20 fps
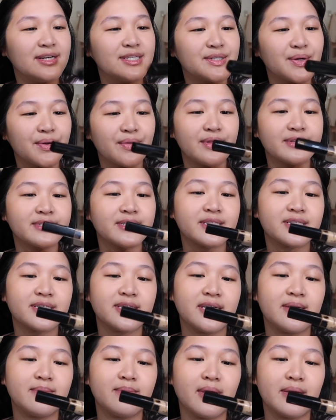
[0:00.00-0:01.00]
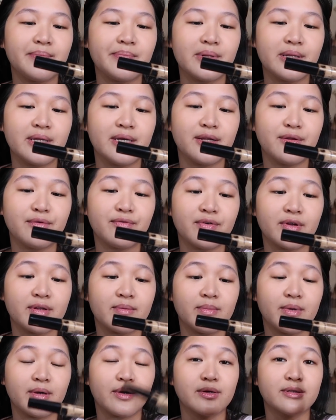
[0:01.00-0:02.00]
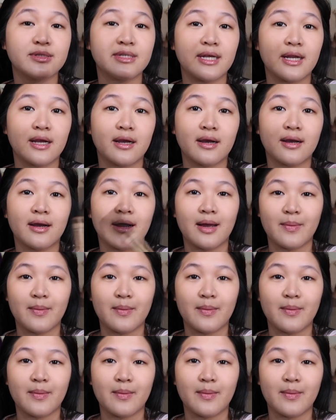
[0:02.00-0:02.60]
So, this is the Maybelline Fit Me Concealer.